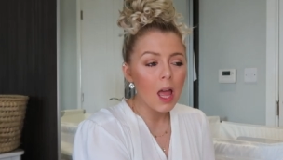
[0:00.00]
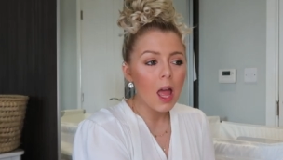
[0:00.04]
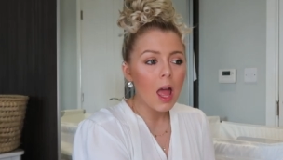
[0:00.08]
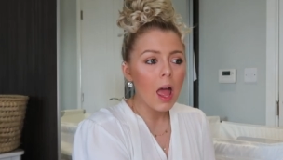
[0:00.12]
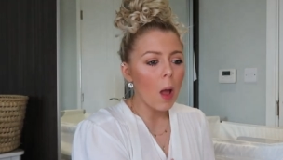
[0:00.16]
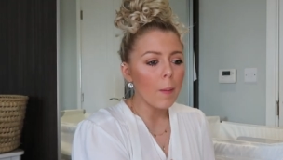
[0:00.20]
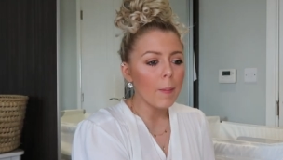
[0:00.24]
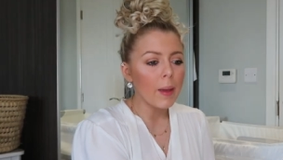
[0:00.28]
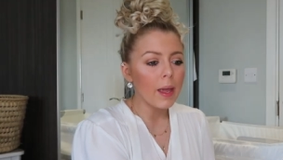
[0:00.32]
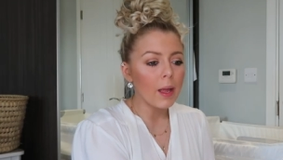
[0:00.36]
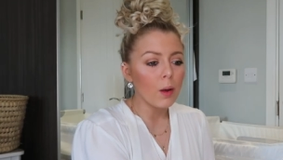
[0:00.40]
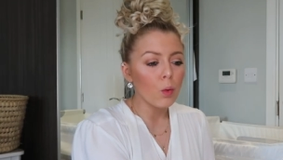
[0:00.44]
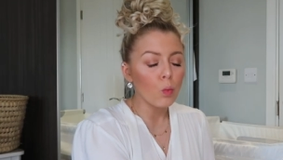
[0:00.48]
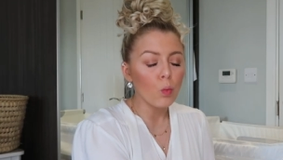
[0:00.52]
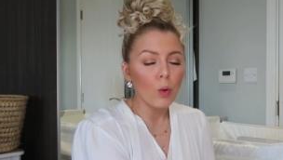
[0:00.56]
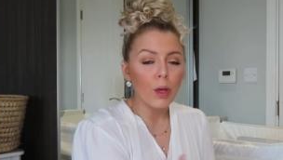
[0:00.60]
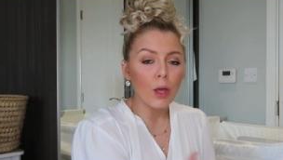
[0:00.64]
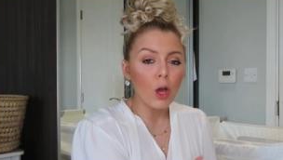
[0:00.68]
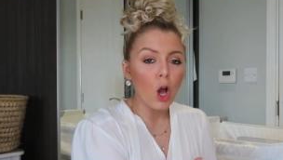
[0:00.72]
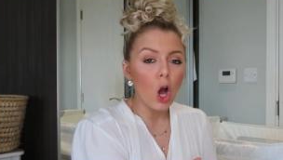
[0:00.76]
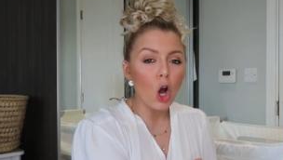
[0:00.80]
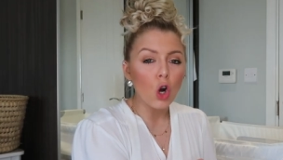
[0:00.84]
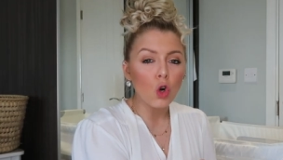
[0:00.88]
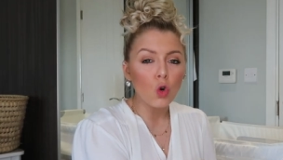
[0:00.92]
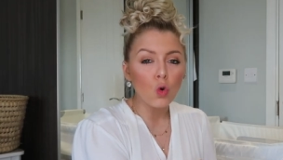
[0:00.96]
I mean
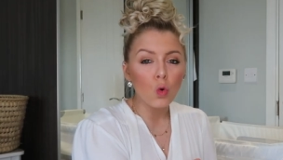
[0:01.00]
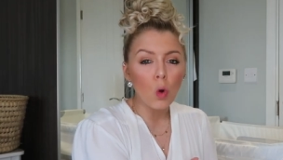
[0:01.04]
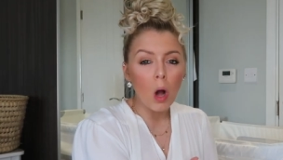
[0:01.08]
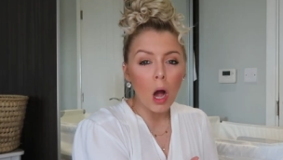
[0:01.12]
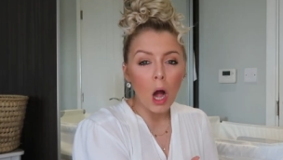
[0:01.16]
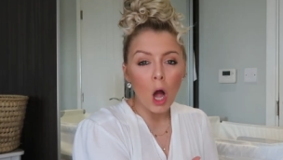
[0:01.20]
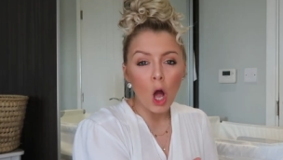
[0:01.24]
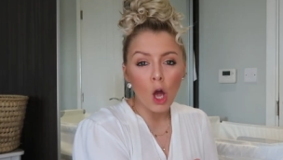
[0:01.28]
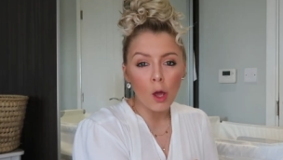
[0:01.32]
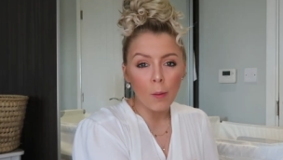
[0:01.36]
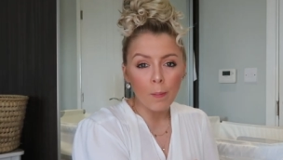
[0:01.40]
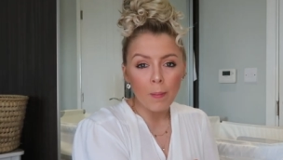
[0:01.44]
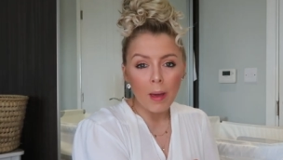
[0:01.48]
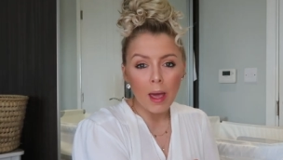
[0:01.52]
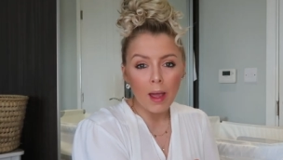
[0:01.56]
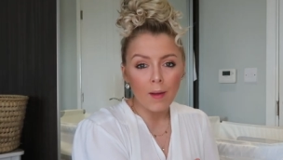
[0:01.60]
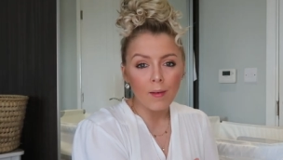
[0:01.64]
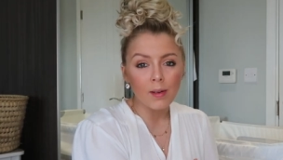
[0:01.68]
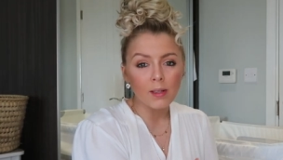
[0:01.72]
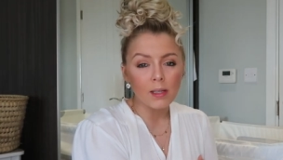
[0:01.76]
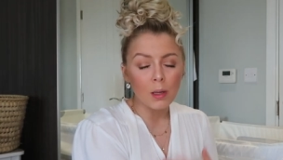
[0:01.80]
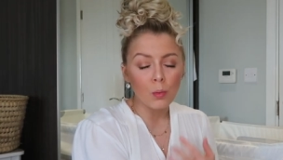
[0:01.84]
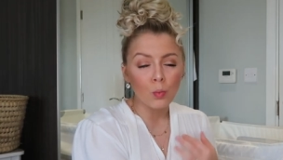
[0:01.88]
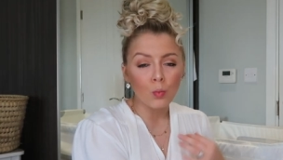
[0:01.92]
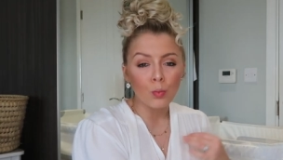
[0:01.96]
we are all our own
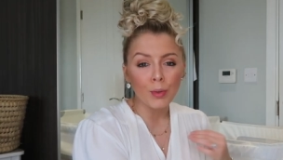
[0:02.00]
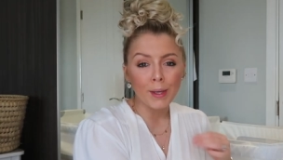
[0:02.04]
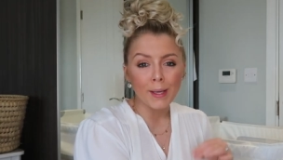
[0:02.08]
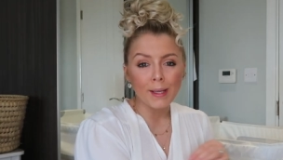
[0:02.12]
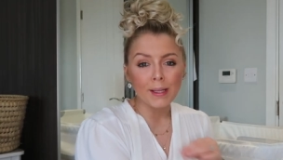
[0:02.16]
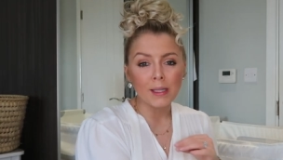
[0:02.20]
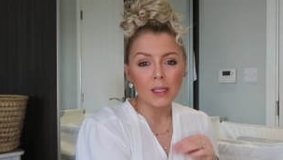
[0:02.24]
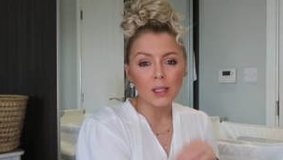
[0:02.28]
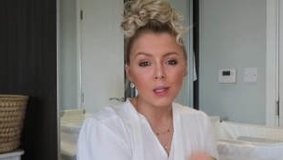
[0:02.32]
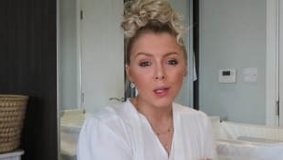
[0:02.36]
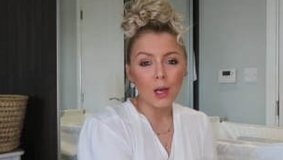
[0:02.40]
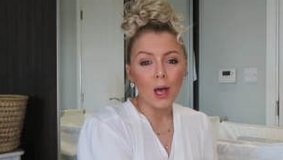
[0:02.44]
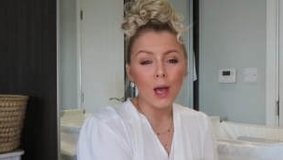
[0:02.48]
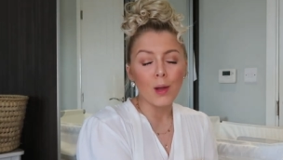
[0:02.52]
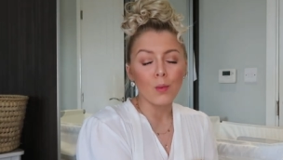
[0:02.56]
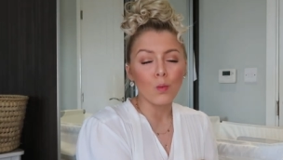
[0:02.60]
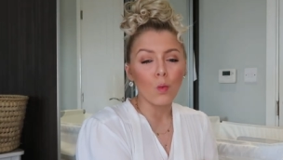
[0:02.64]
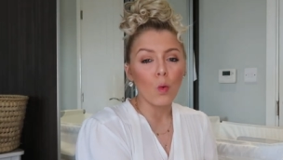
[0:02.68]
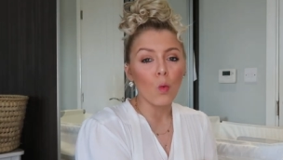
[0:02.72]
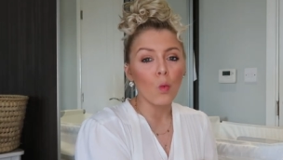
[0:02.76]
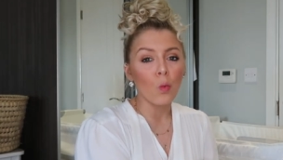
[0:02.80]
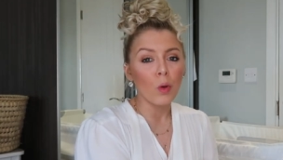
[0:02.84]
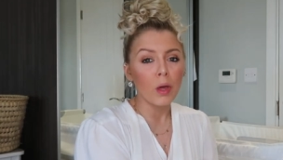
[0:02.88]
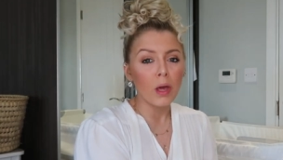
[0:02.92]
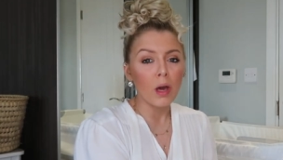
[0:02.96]
parents and we decide
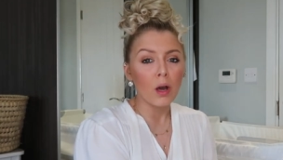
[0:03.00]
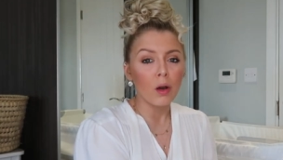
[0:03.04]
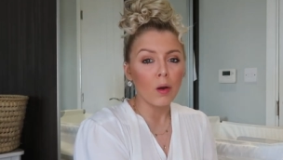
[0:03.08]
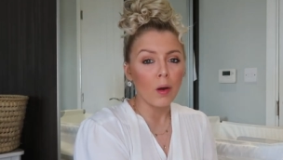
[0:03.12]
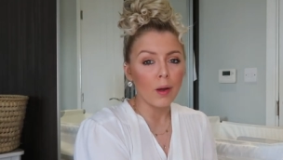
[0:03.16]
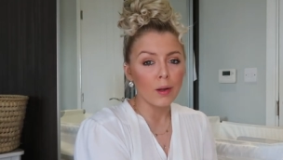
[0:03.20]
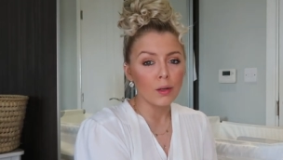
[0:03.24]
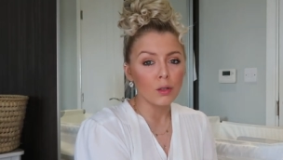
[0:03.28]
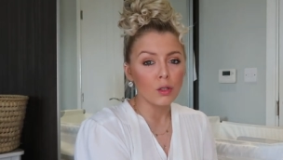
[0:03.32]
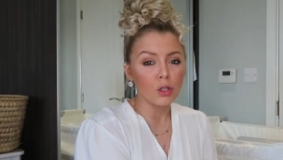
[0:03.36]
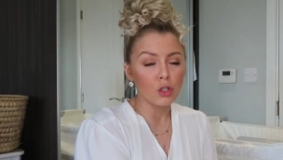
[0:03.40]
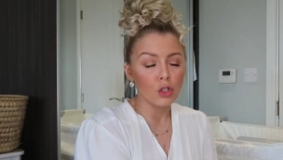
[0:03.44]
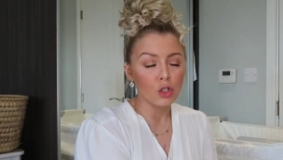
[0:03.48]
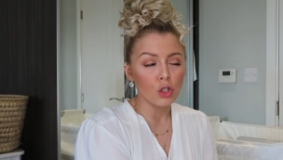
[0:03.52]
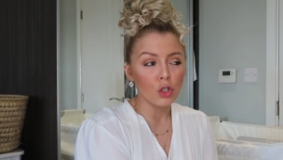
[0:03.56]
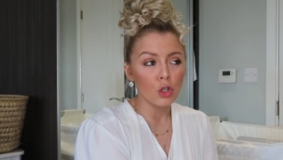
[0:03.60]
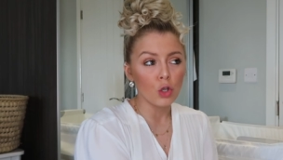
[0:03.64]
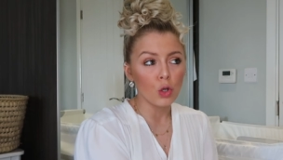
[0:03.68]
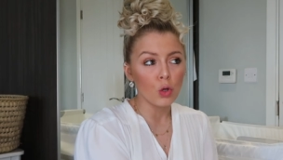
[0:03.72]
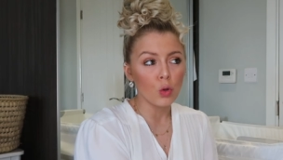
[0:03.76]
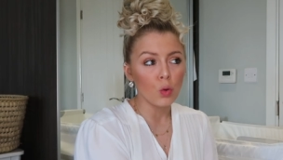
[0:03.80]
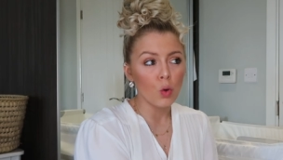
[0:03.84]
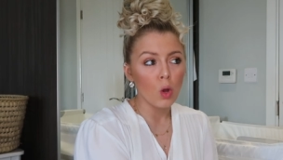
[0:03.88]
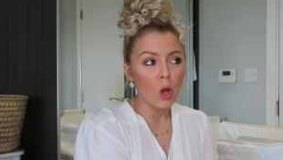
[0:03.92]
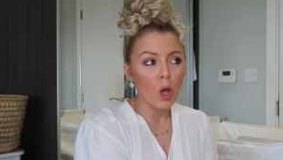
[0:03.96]
what we are going to
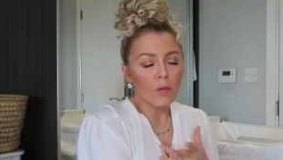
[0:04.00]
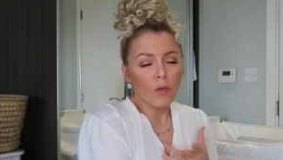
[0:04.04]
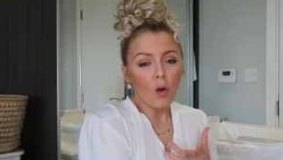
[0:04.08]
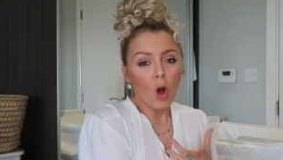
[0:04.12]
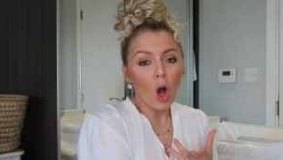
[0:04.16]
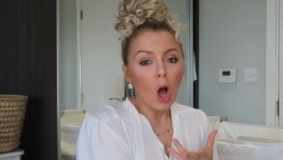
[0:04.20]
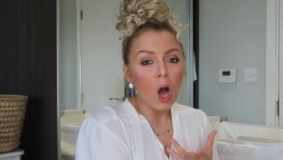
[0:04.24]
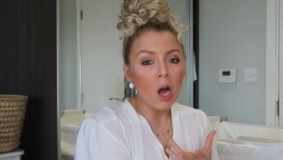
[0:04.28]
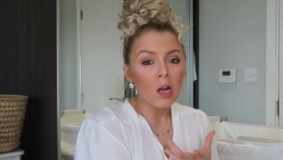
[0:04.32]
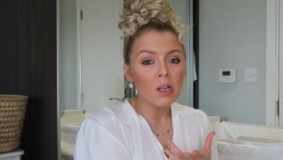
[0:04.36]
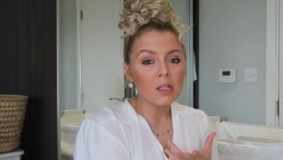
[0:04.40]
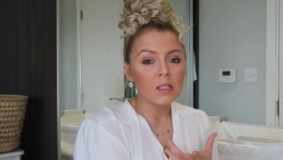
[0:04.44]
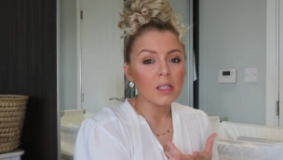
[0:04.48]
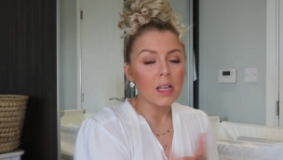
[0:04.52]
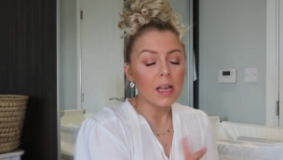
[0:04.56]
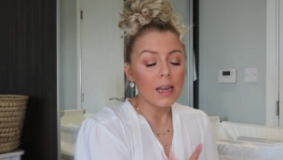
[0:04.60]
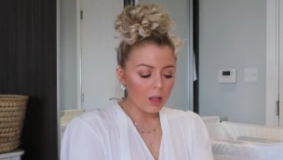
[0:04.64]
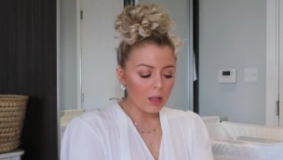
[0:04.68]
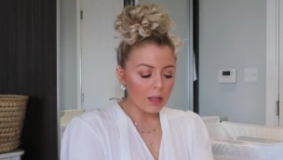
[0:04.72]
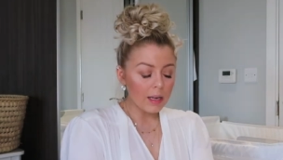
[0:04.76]
do for us